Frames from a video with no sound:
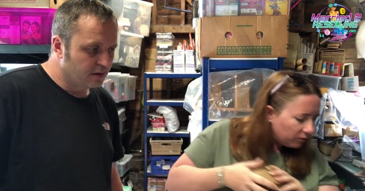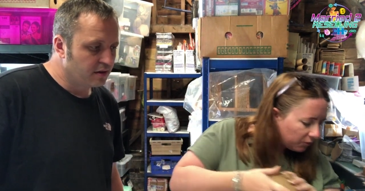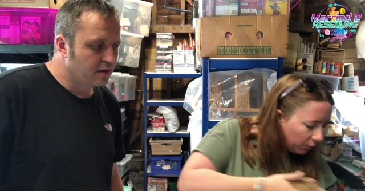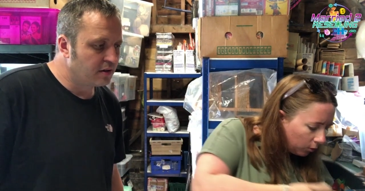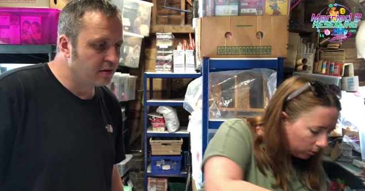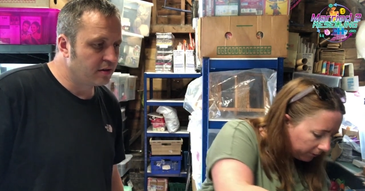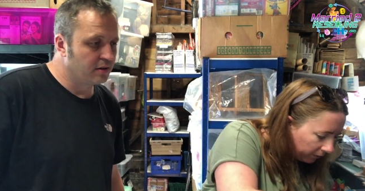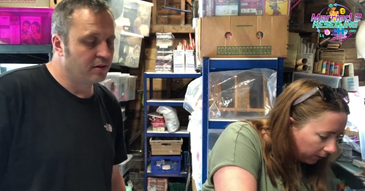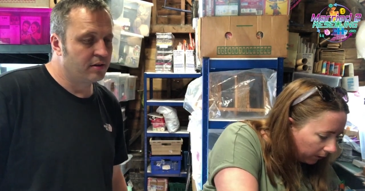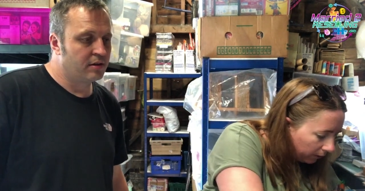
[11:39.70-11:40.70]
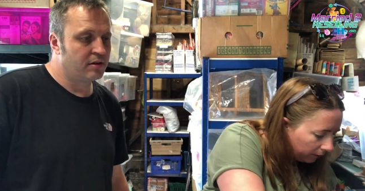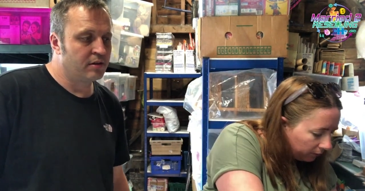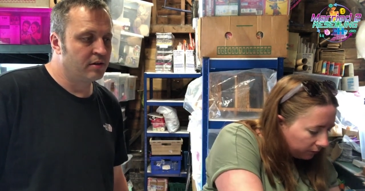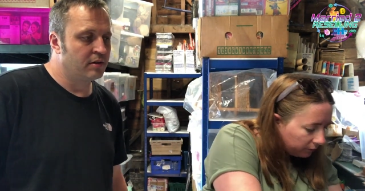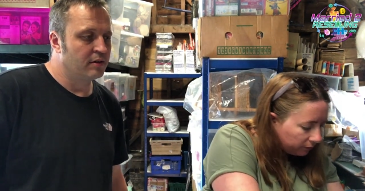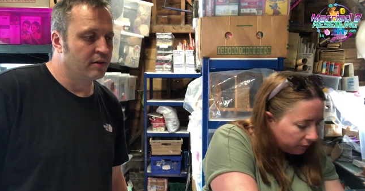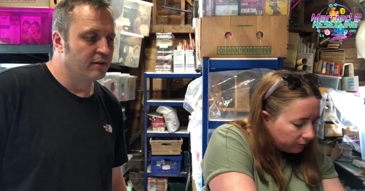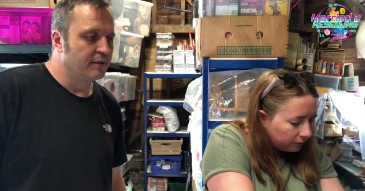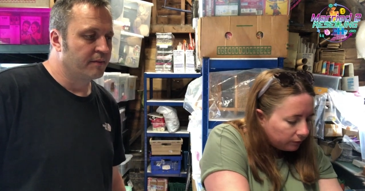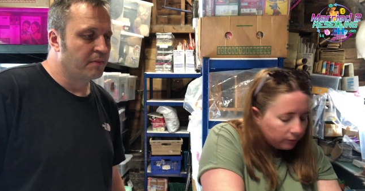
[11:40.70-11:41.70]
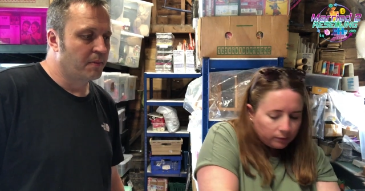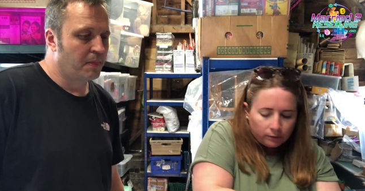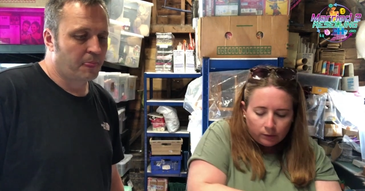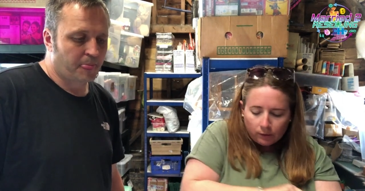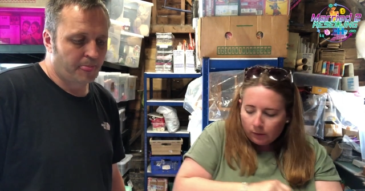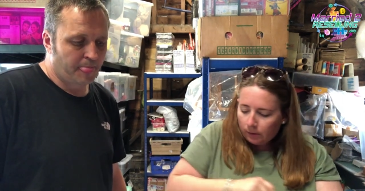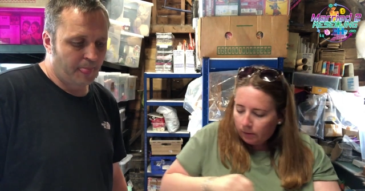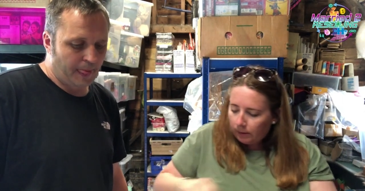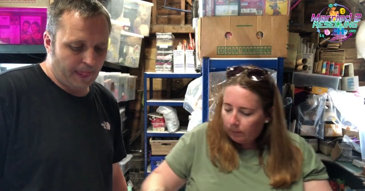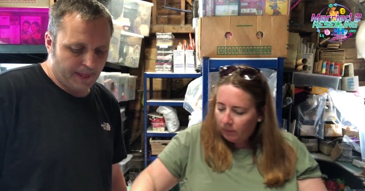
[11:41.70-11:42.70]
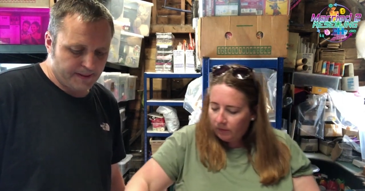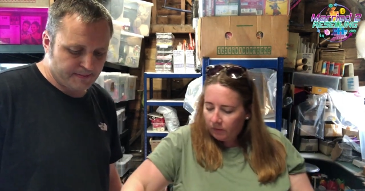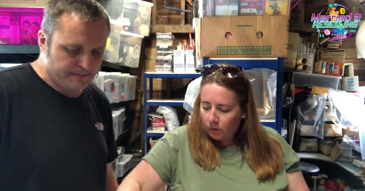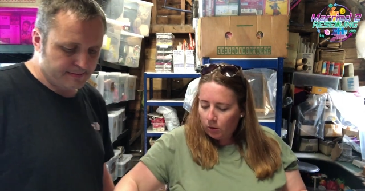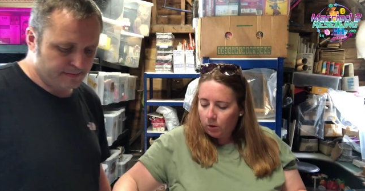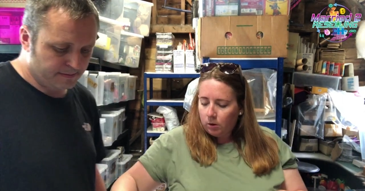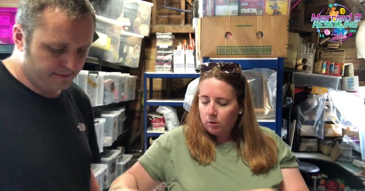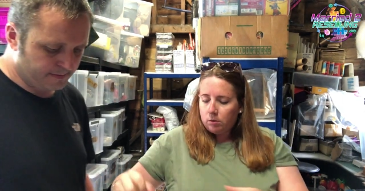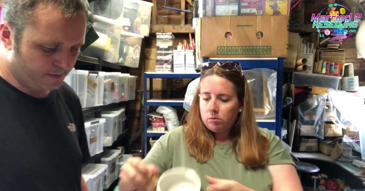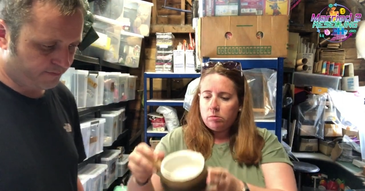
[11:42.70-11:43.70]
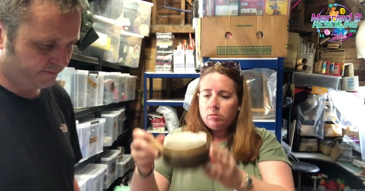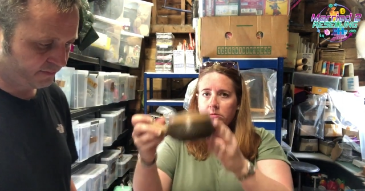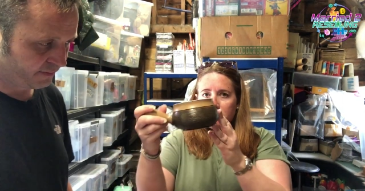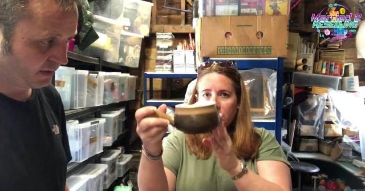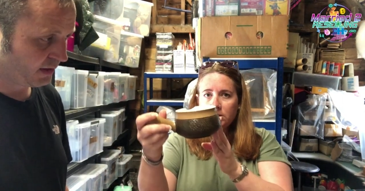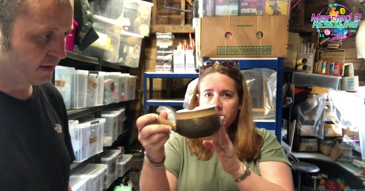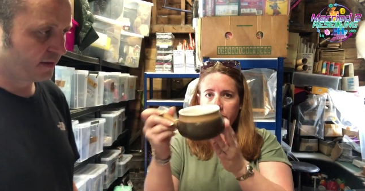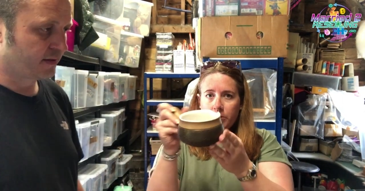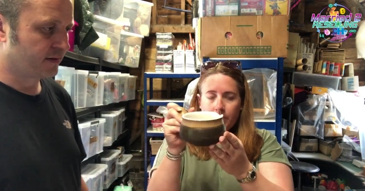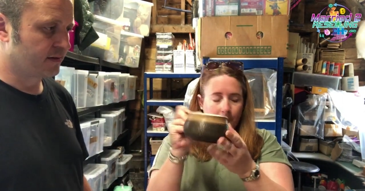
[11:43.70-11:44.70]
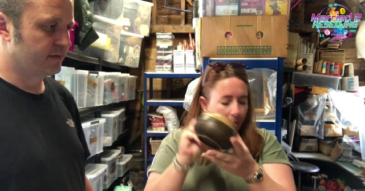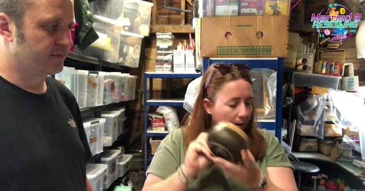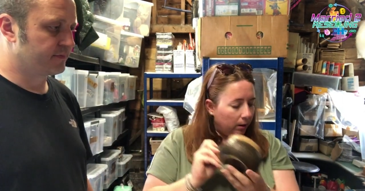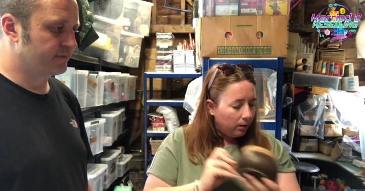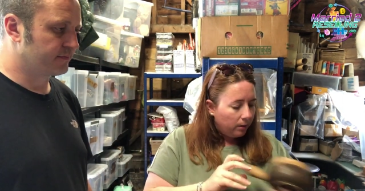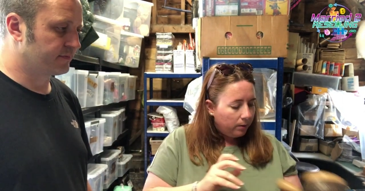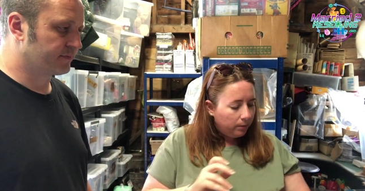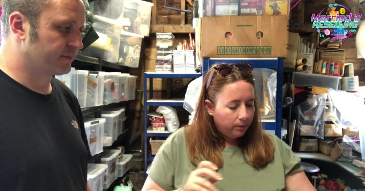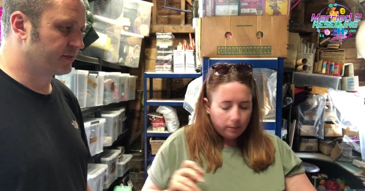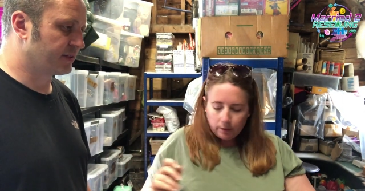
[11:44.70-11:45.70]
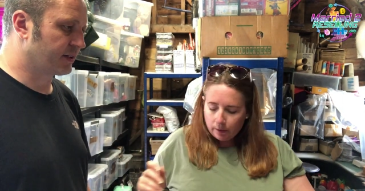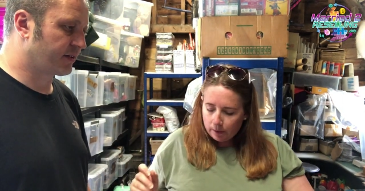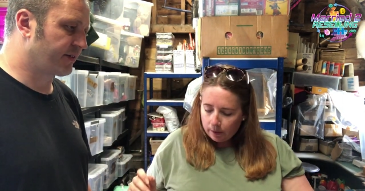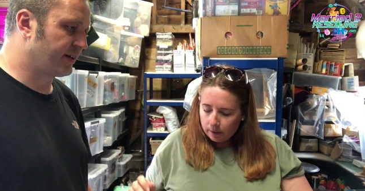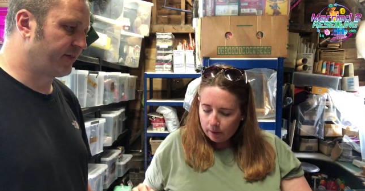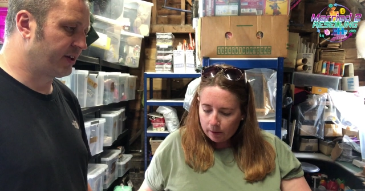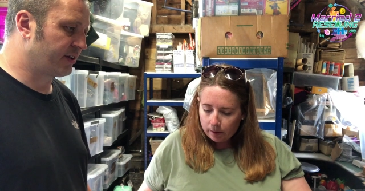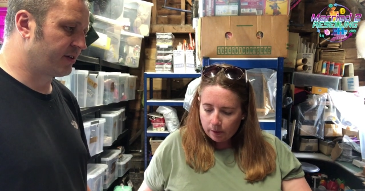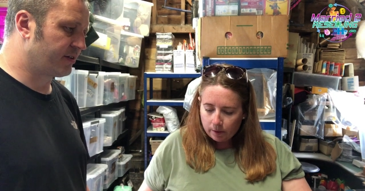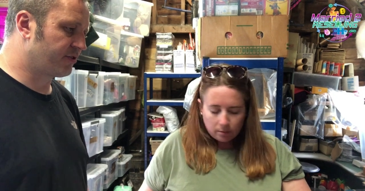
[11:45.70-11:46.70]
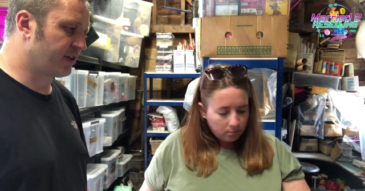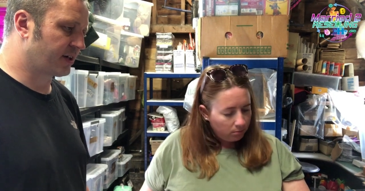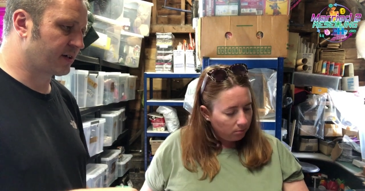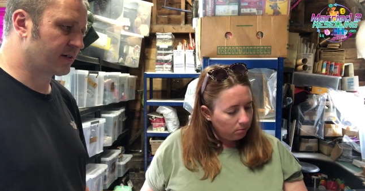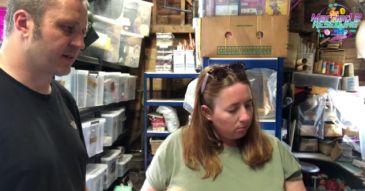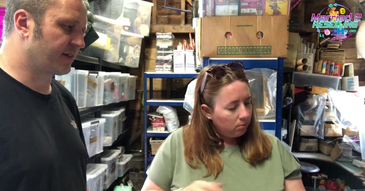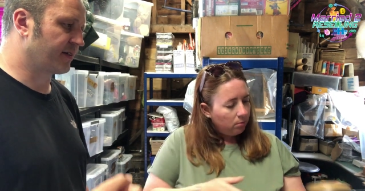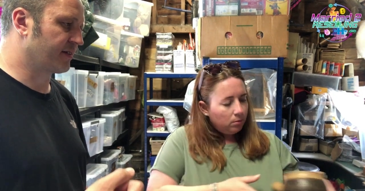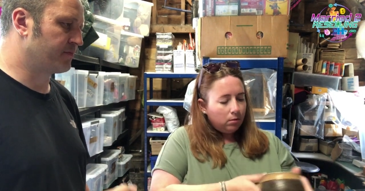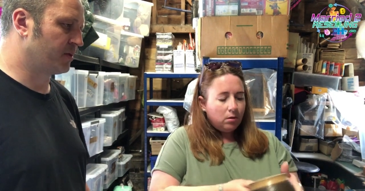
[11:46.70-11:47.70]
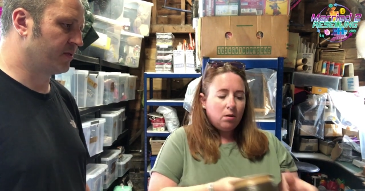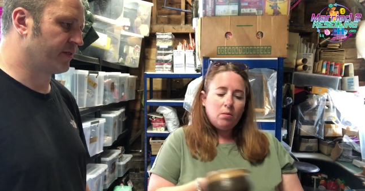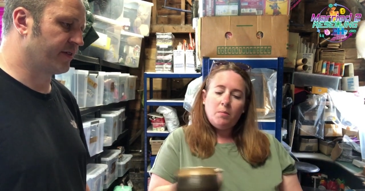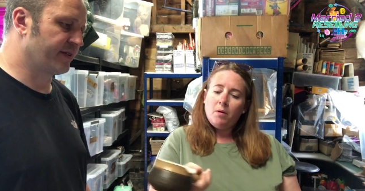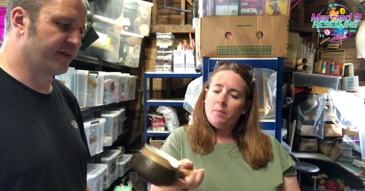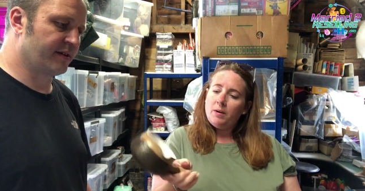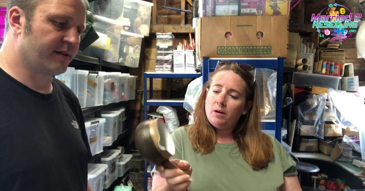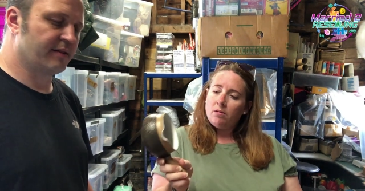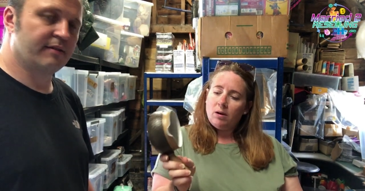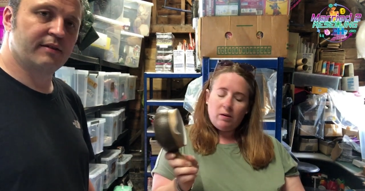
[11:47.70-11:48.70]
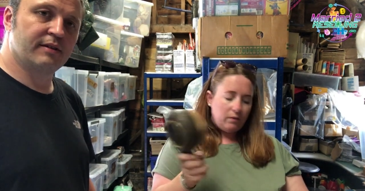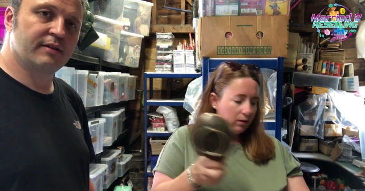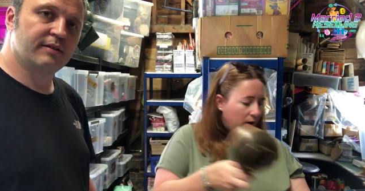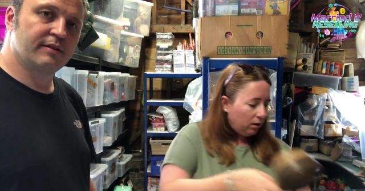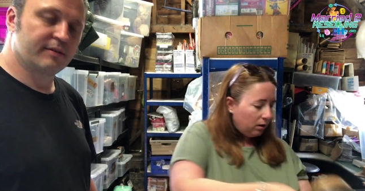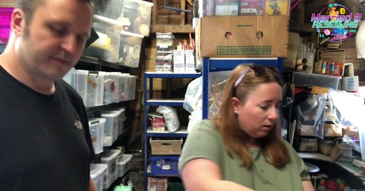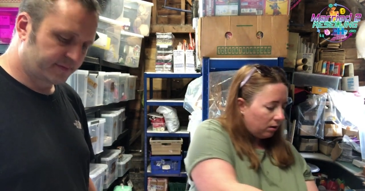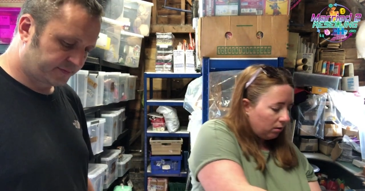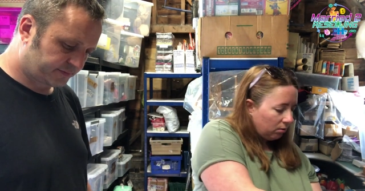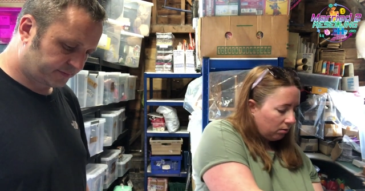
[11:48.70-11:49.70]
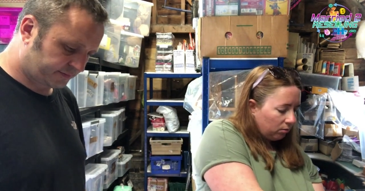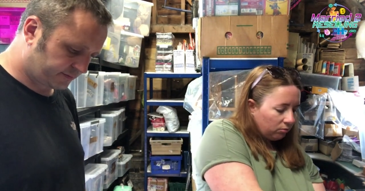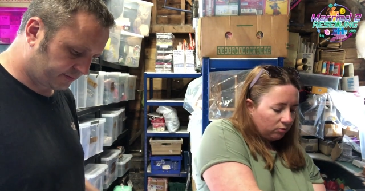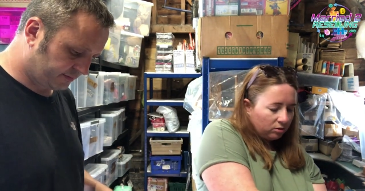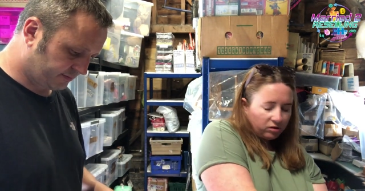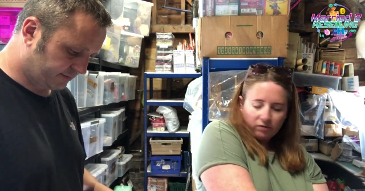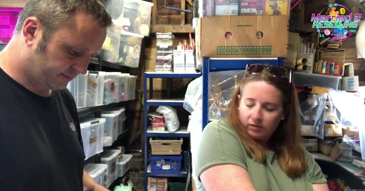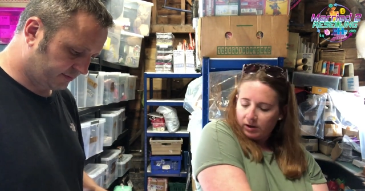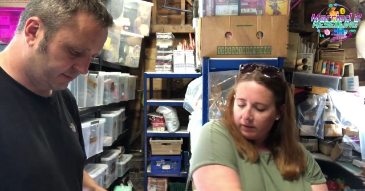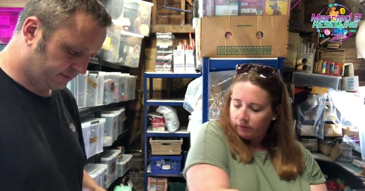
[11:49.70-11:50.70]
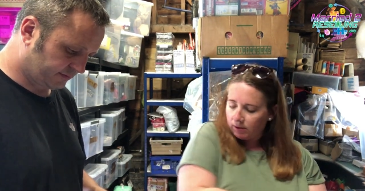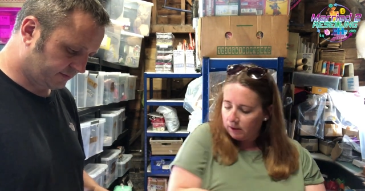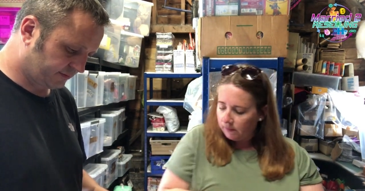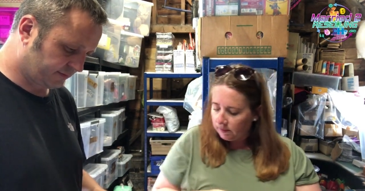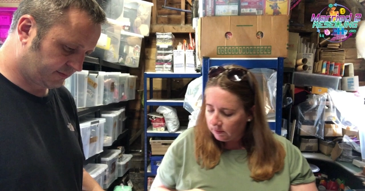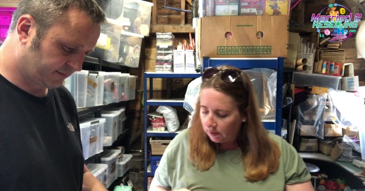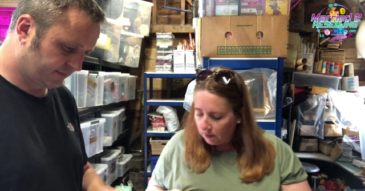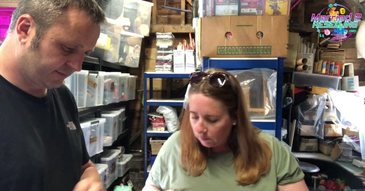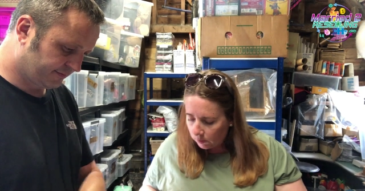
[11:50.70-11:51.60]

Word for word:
Speaker 1: four of those. Then we've got, it's like a soup bowl.
Speaker 2: Is it gravy jug? Because it's a
Speaker 1: pour. Oh, it might be it? a gravy, yeah. I don't really have gravy, so I'm